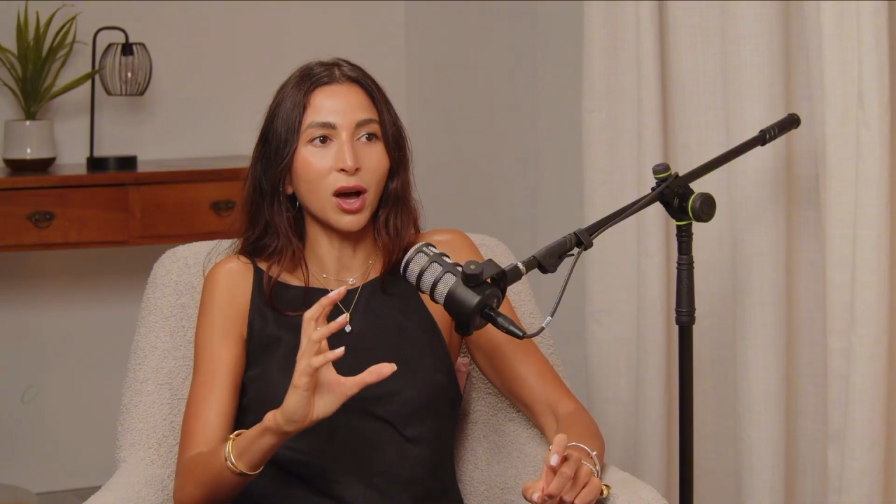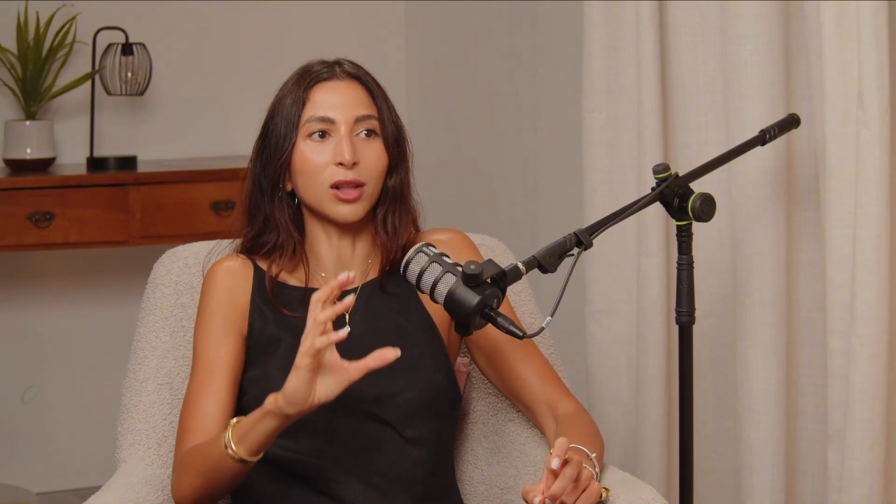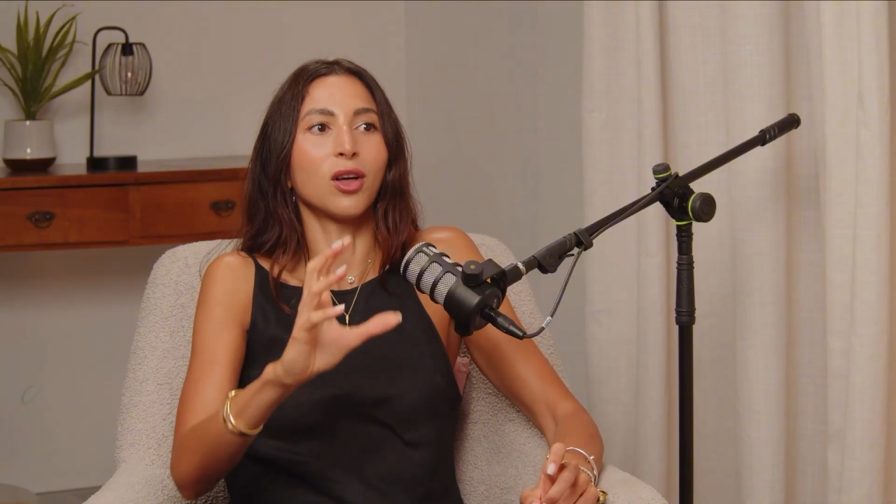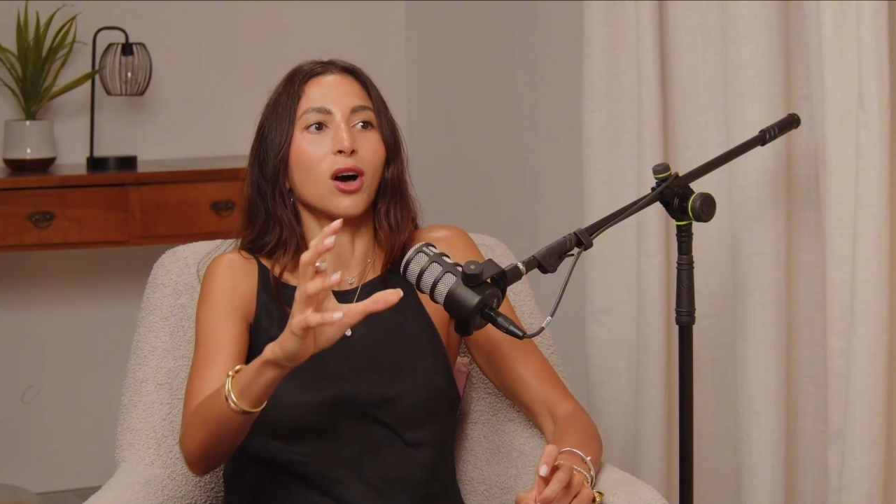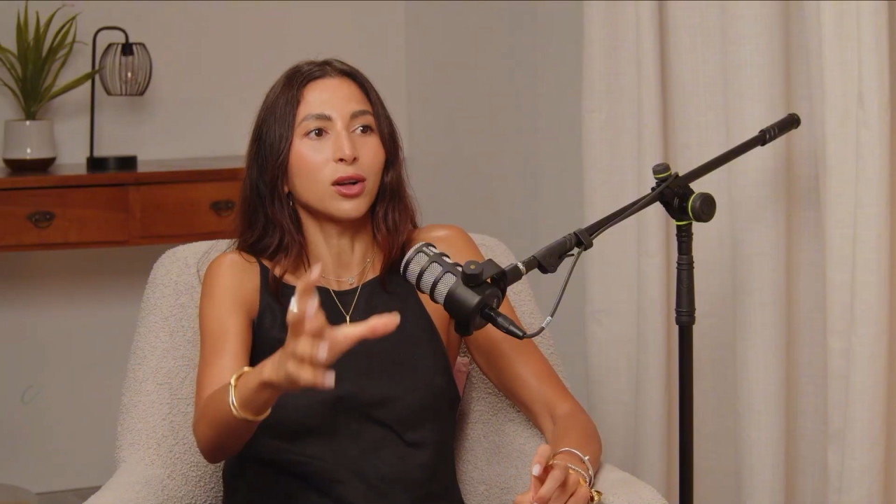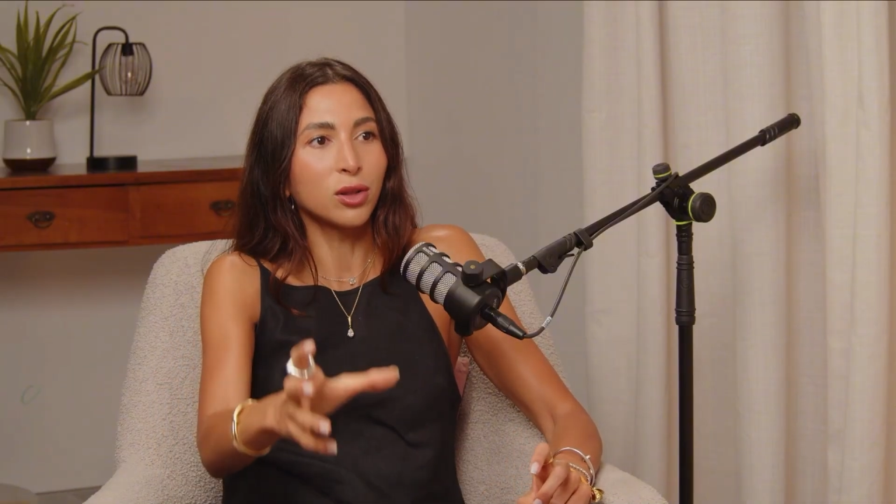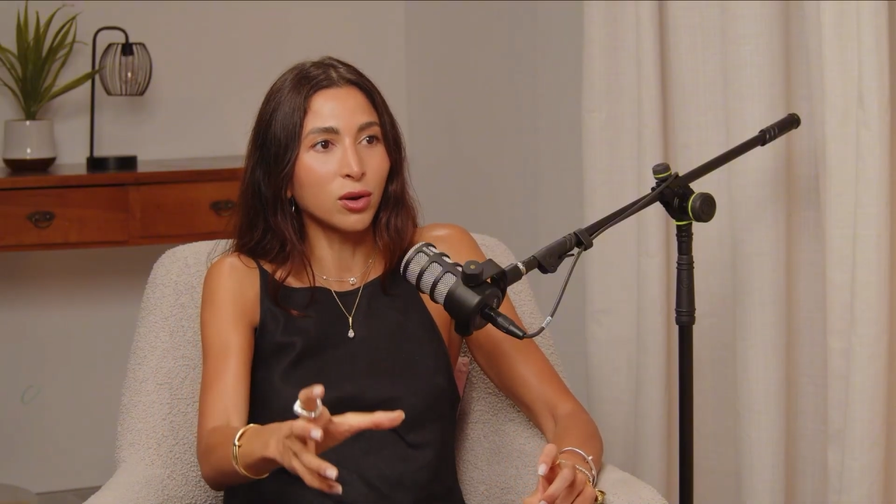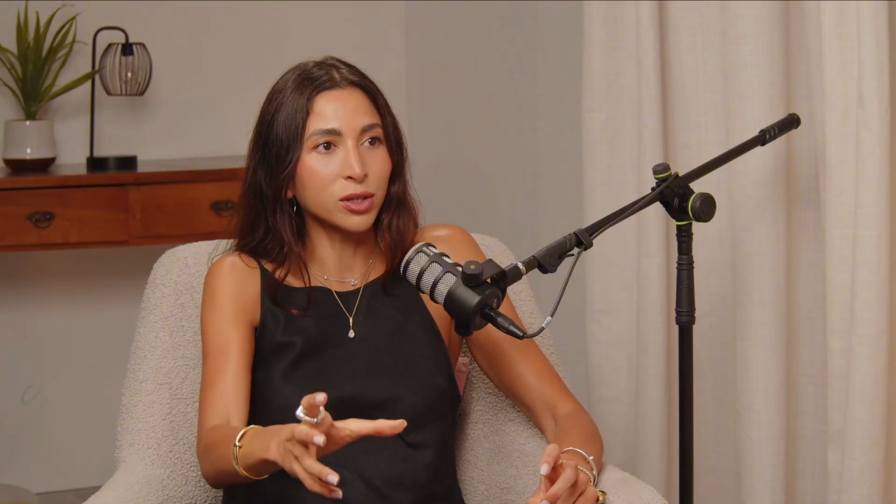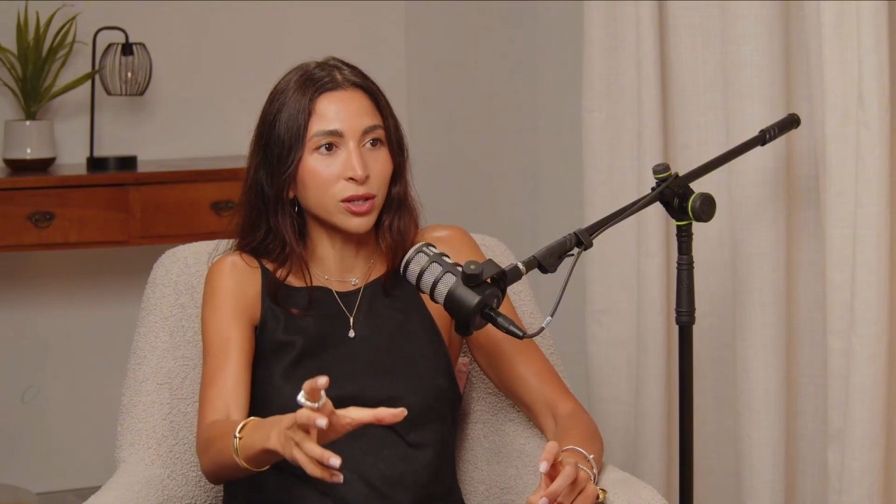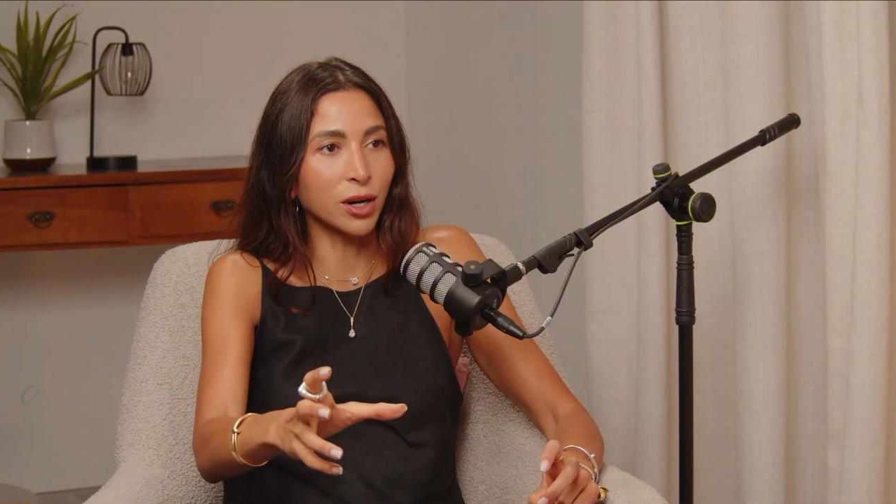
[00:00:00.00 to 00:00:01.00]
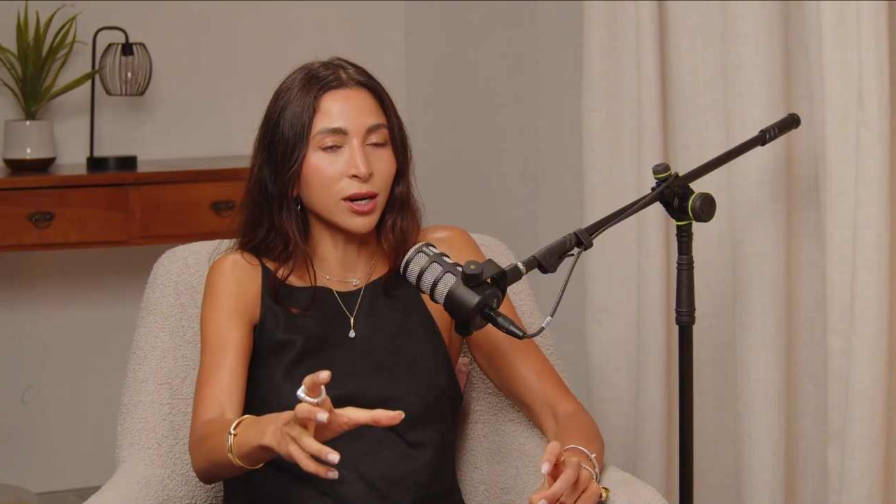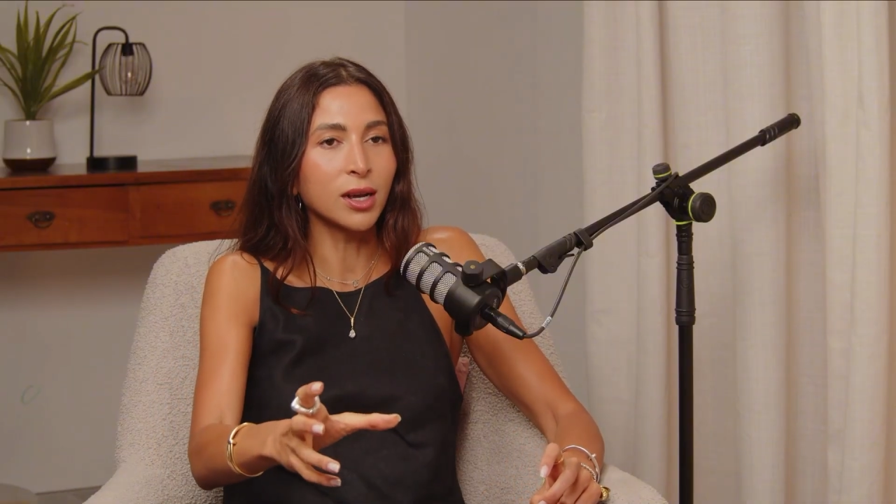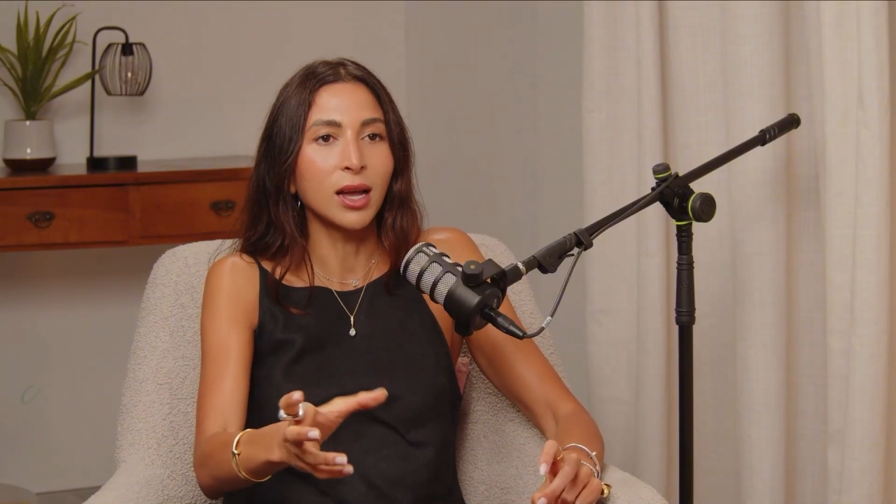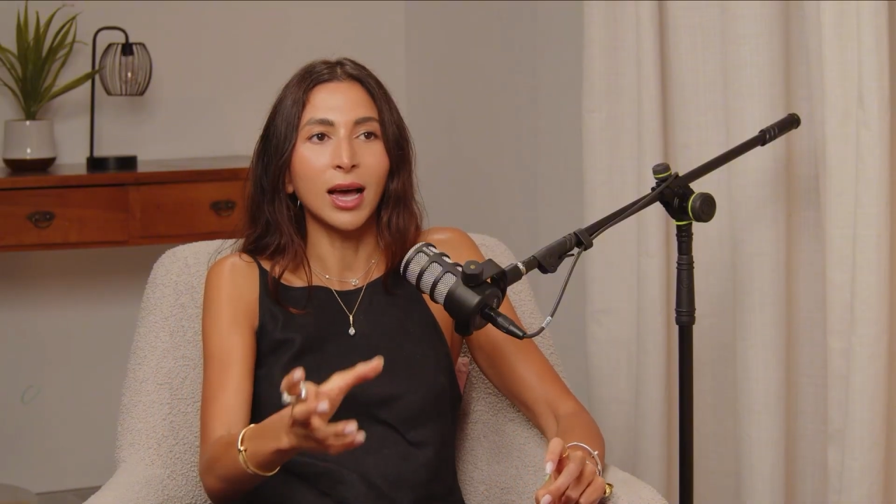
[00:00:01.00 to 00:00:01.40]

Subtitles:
a lot closer